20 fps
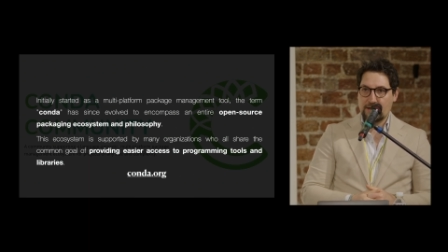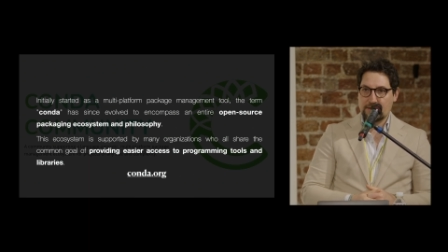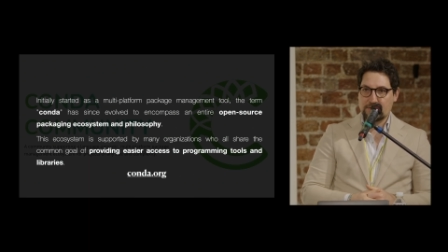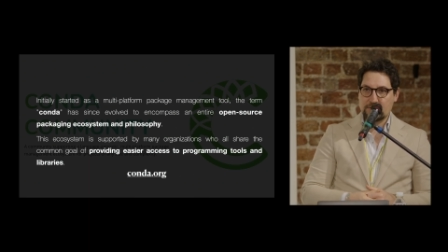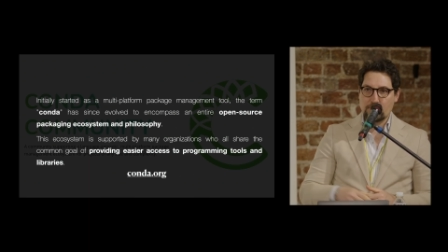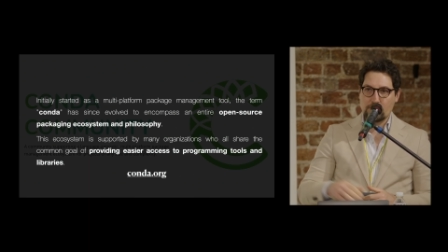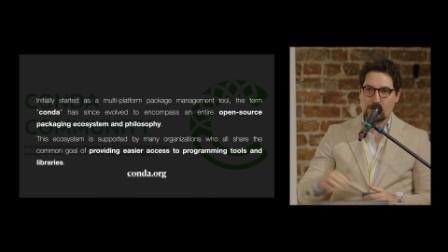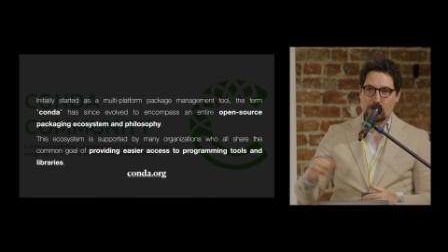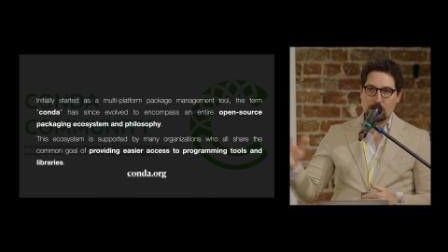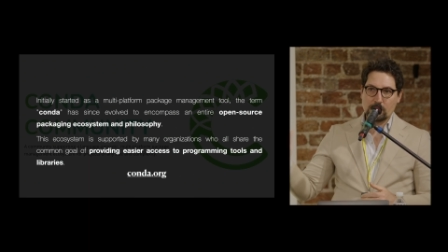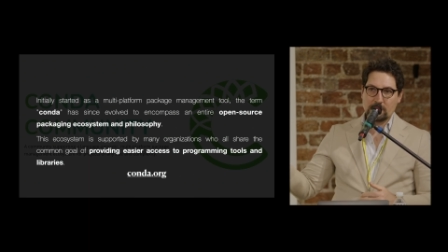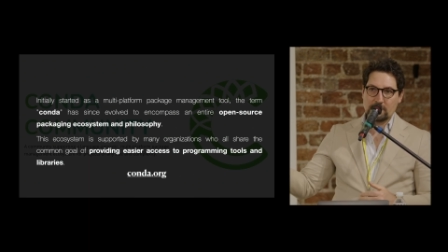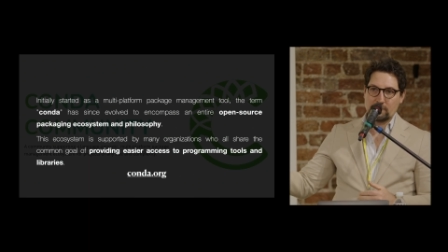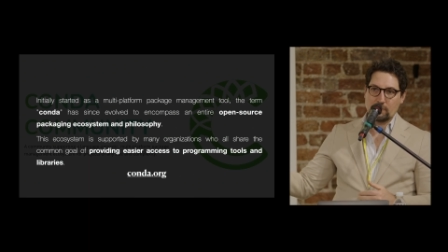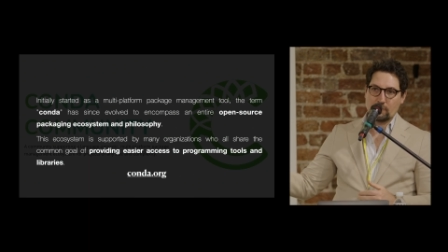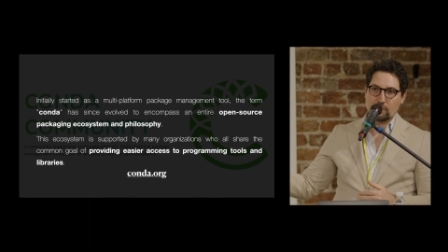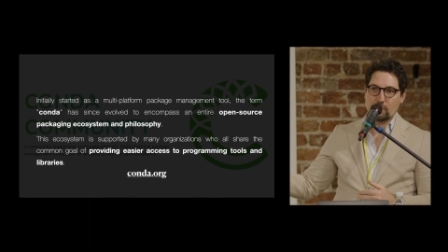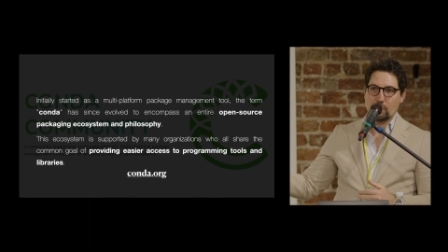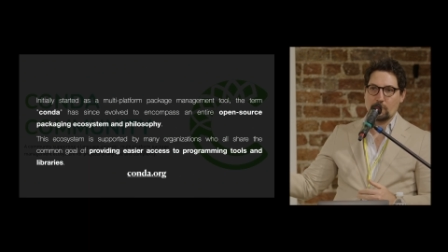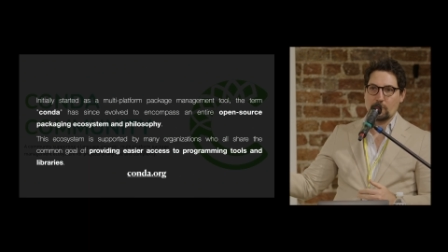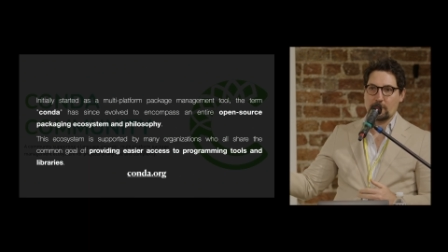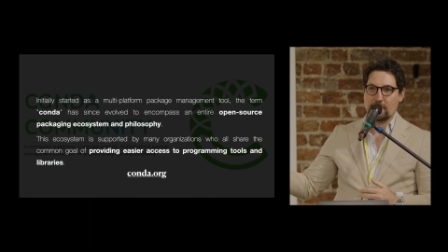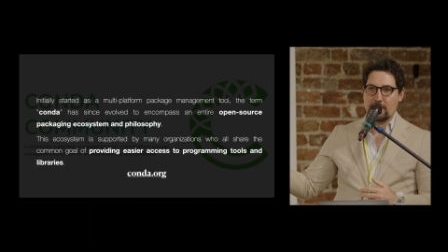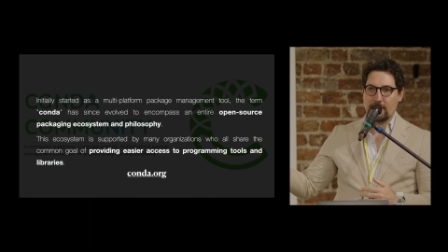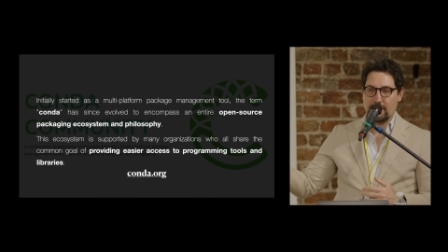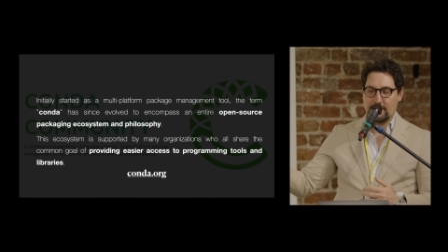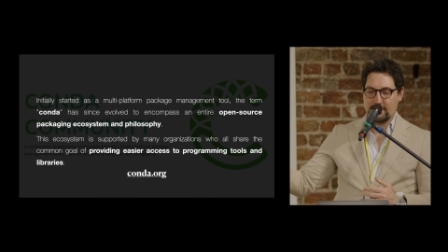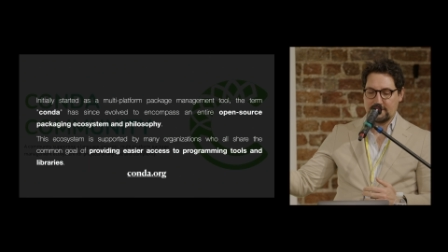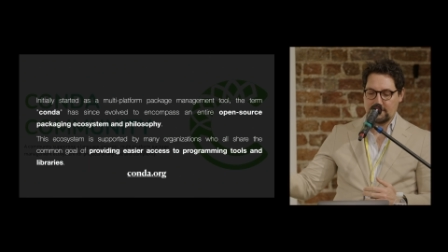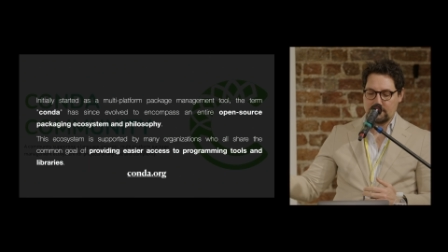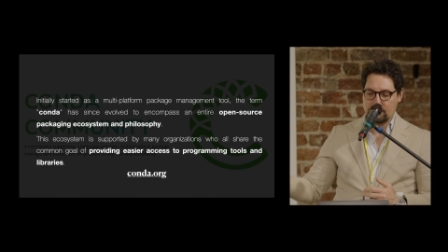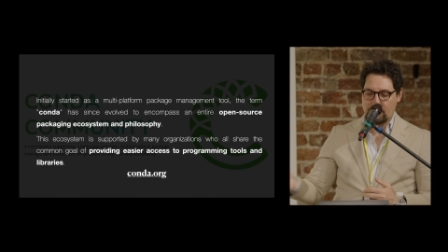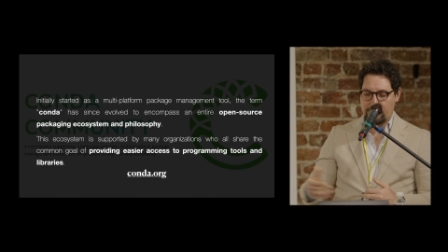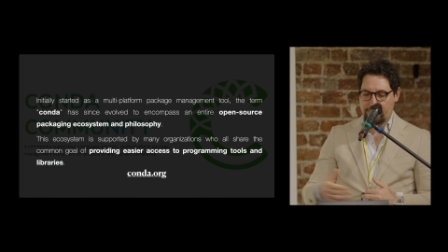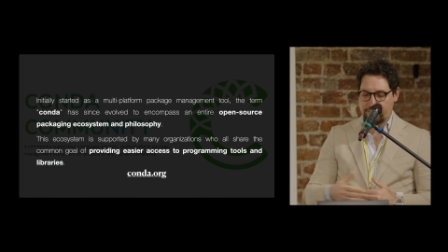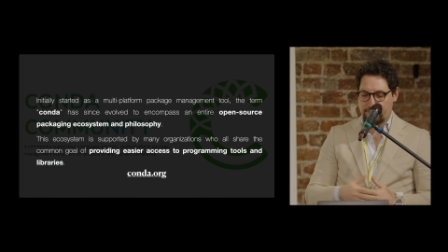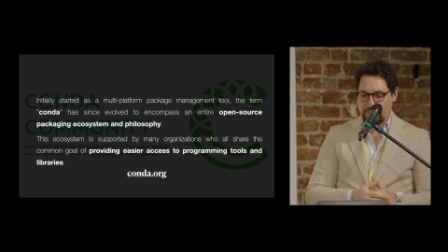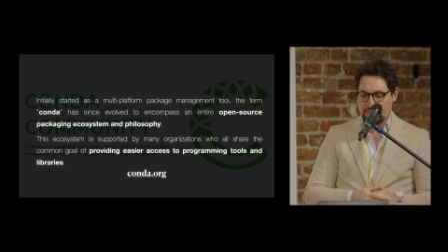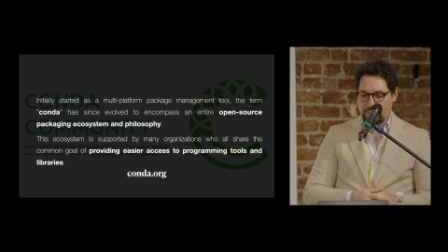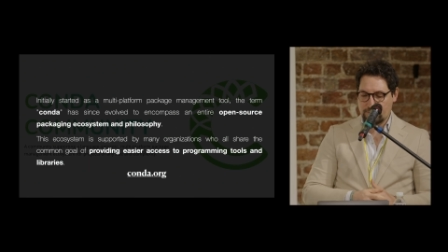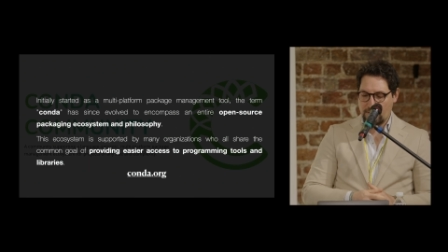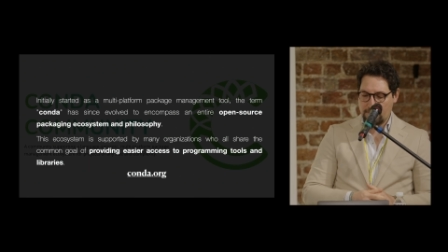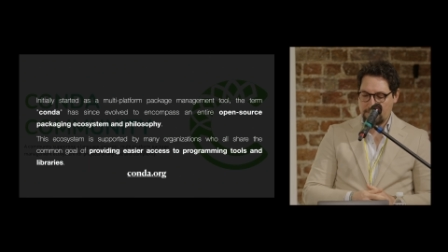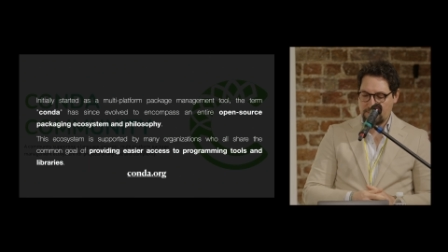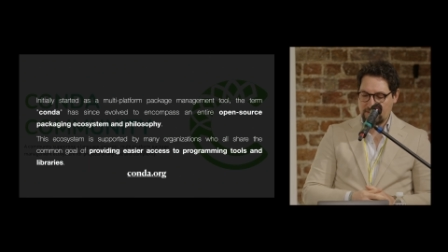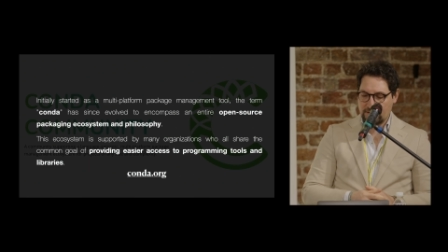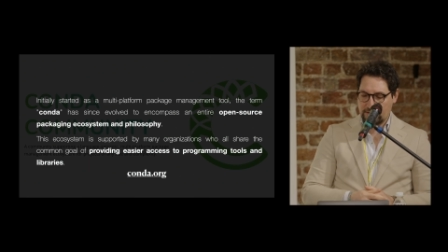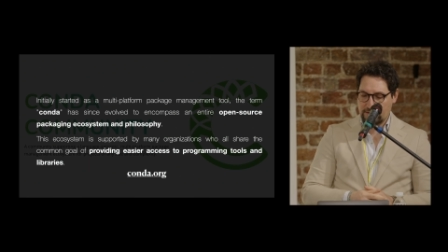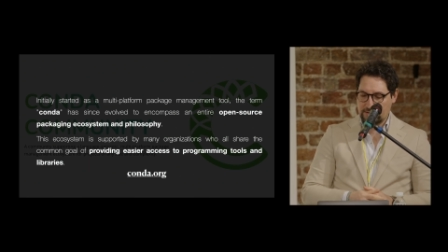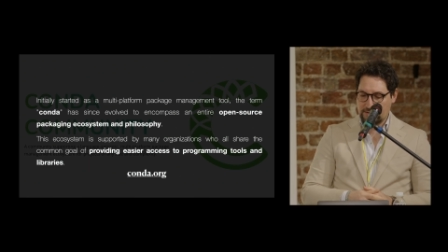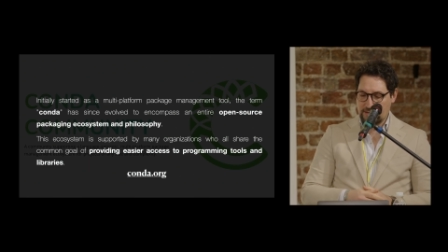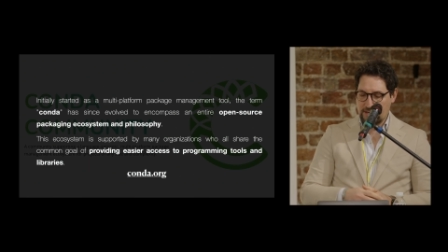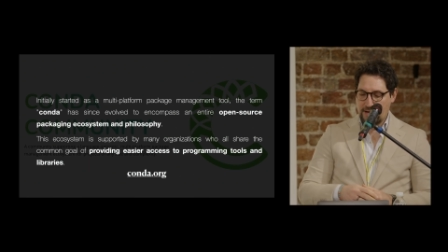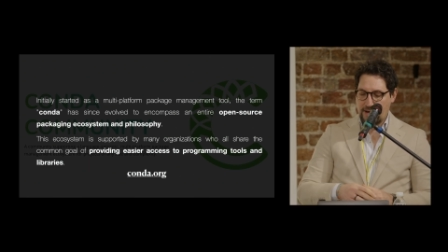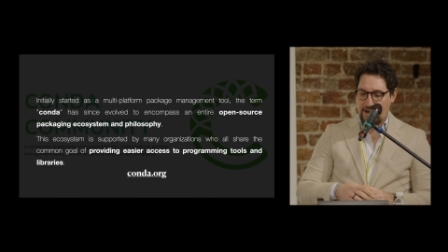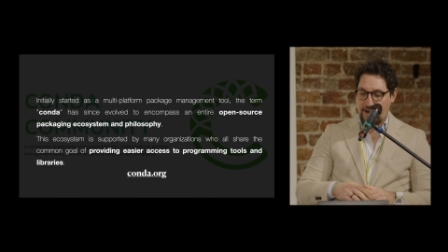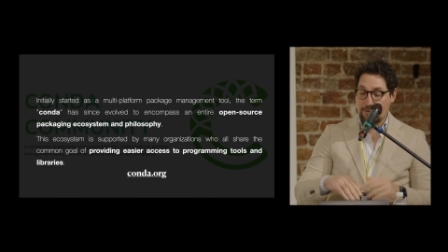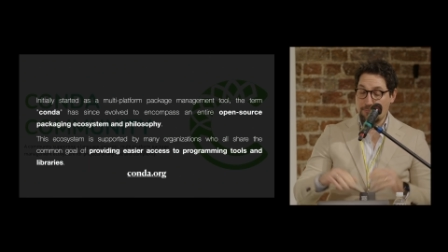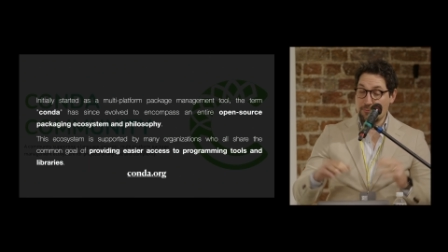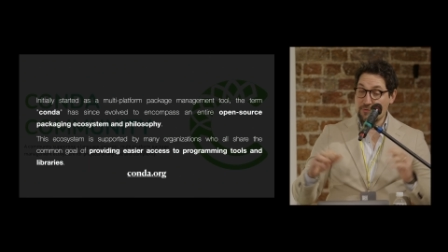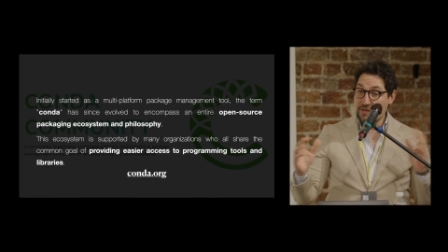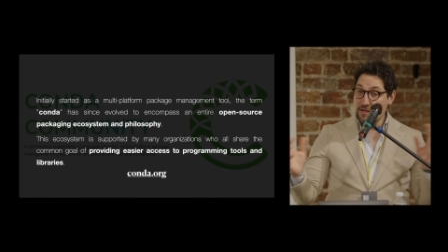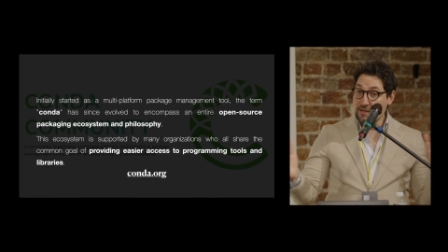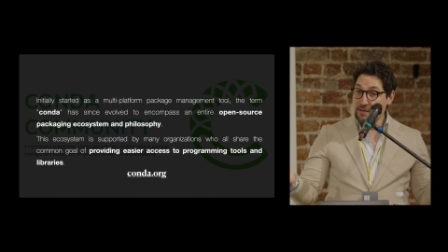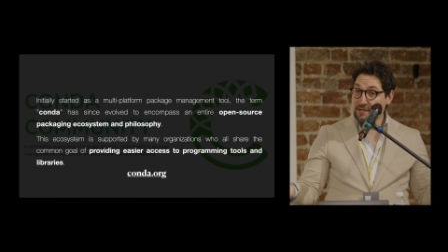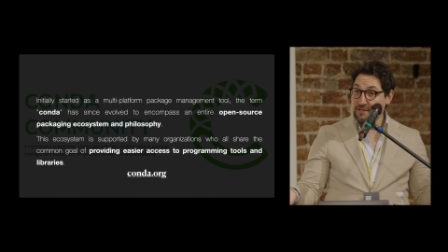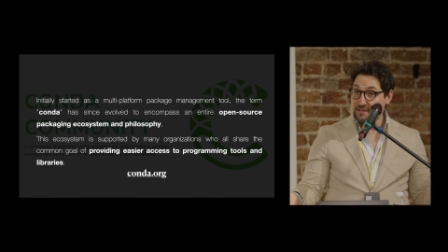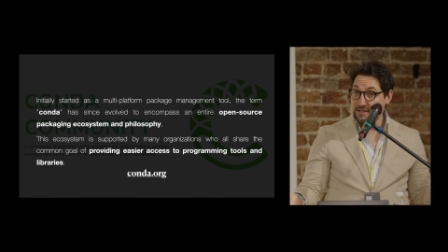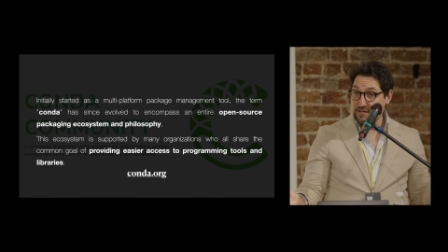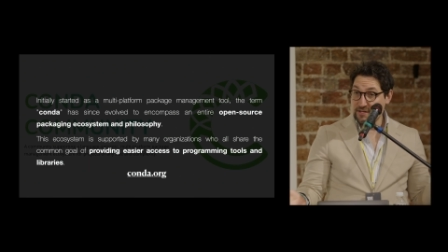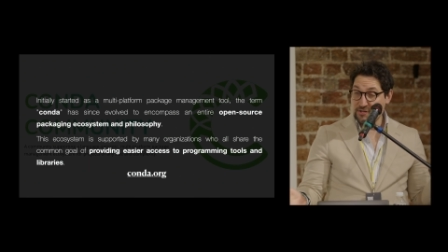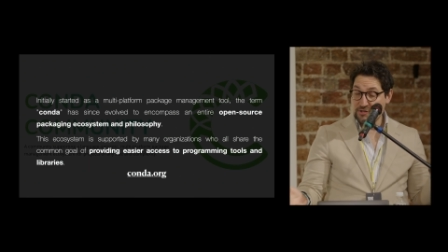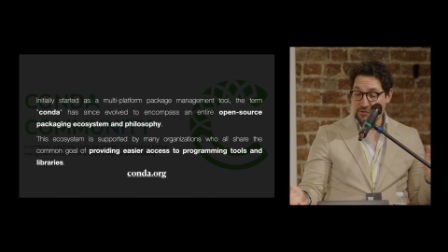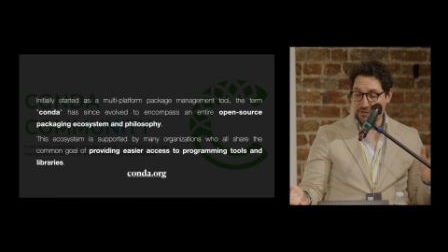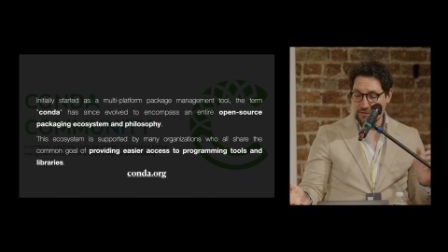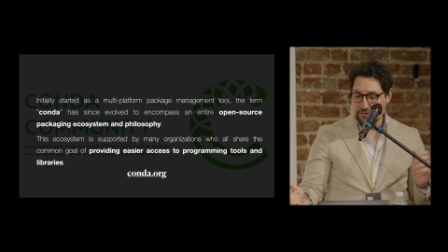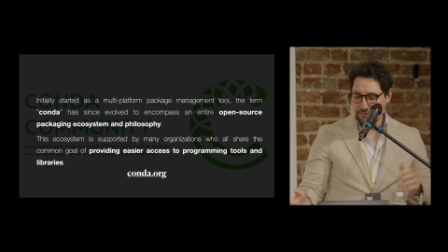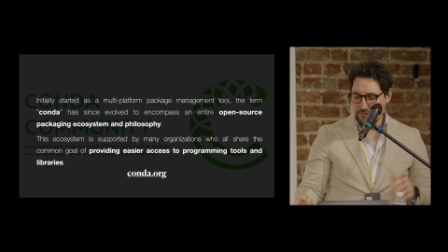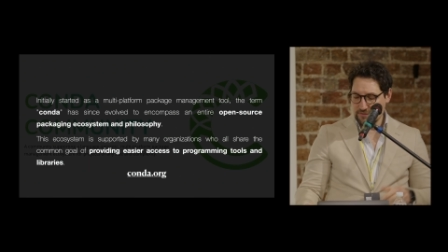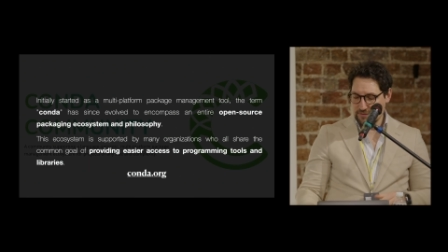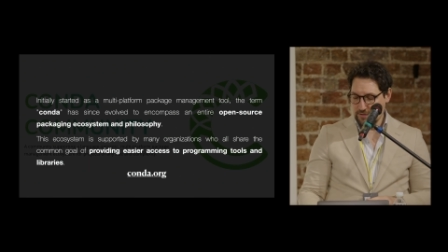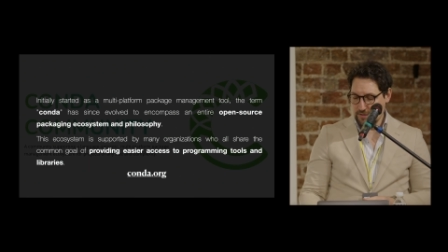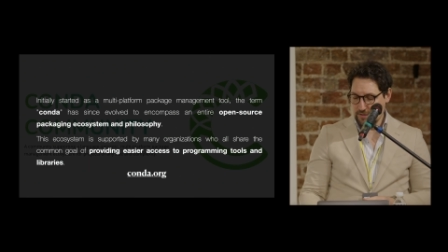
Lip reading: So conda.org is the reference website, and within these initiatives,